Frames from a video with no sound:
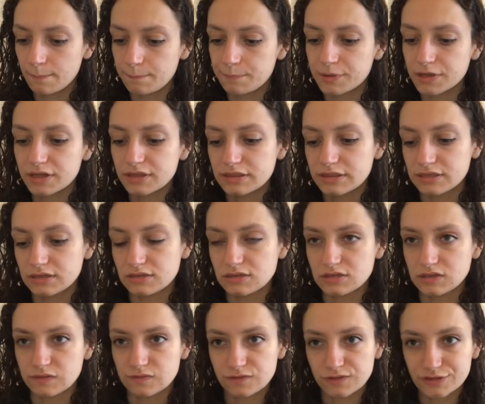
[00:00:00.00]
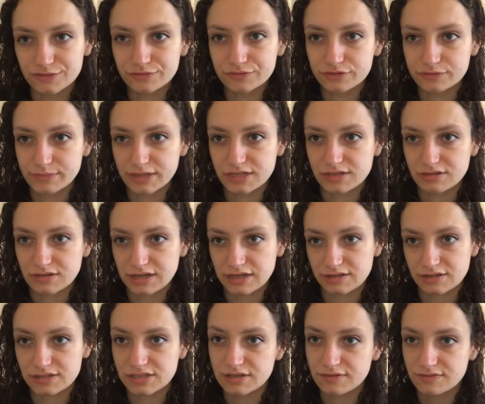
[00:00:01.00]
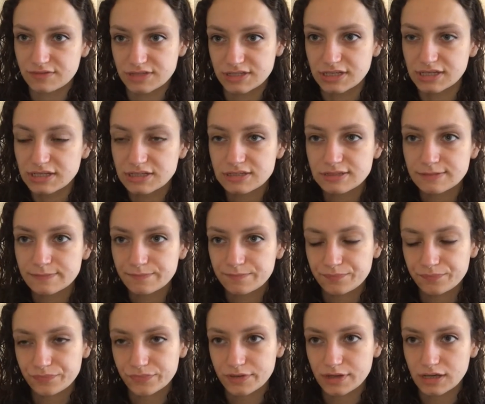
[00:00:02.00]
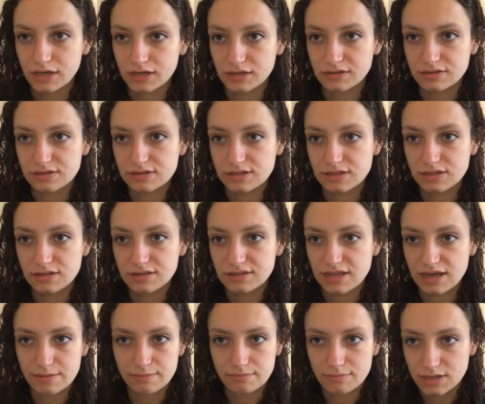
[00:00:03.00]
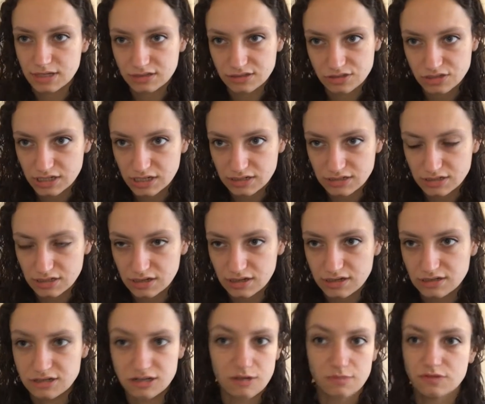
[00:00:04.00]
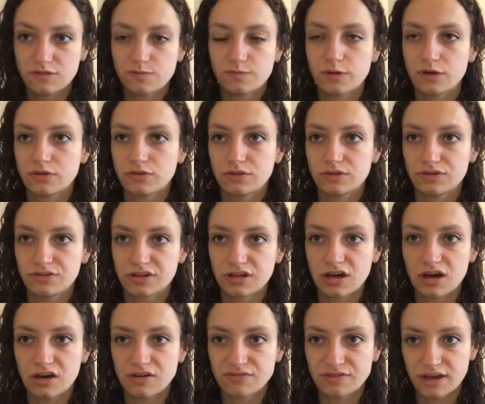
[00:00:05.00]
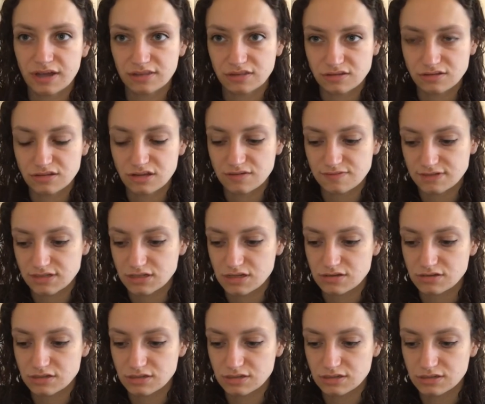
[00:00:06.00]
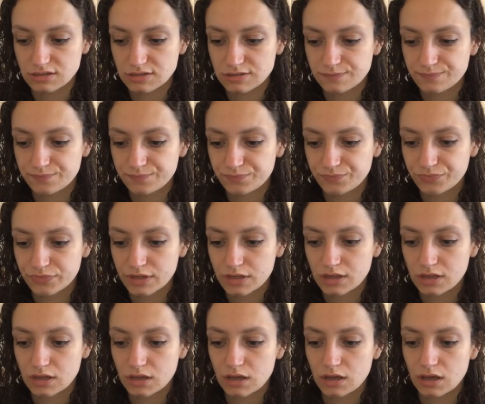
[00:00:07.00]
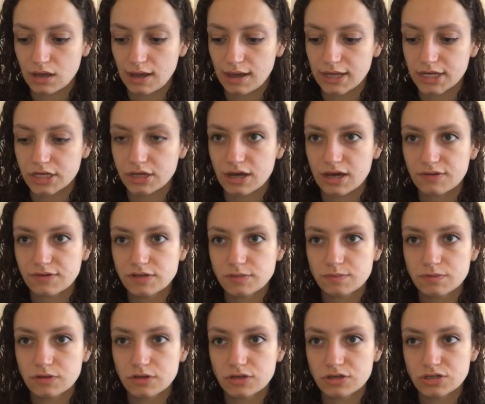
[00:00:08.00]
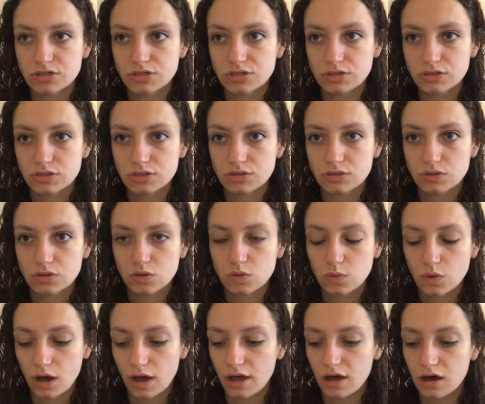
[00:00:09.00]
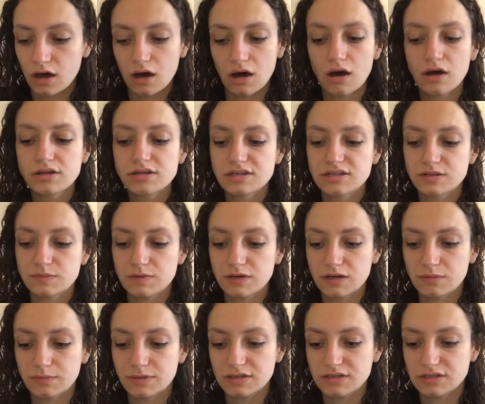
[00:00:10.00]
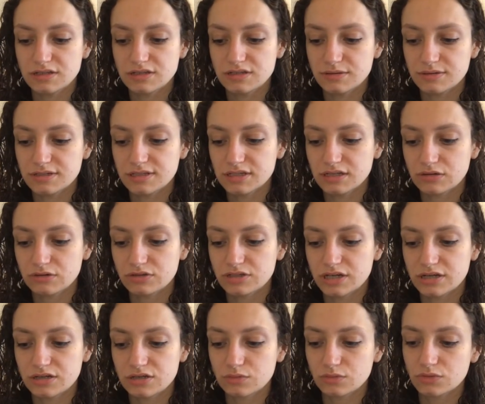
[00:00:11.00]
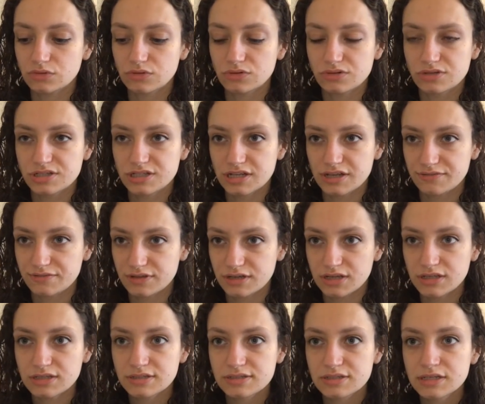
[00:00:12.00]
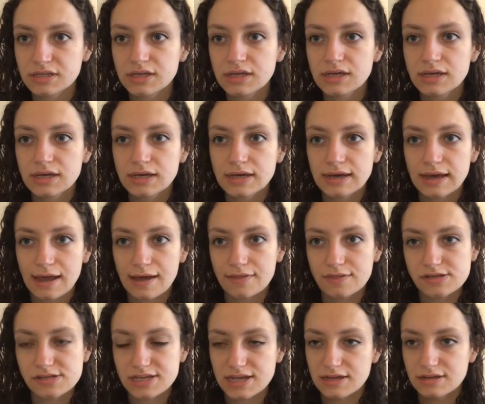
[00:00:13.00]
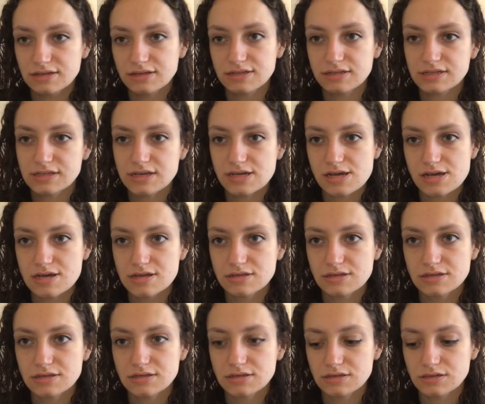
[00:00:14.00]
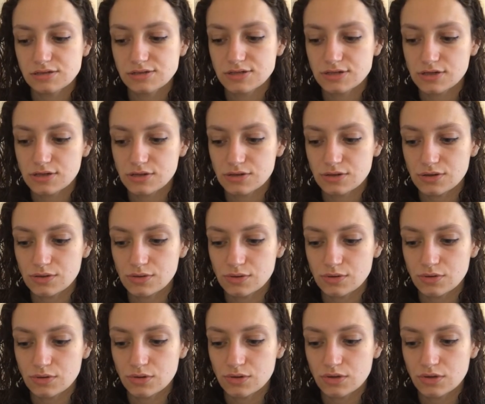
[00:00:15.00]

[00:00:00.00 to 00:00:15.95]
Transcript: But the default for mental health services is that they're mixed gender in terms of both the staff and the service users. And you have to push quite hard to be admitted to a single gender ward or service, and the tendency is to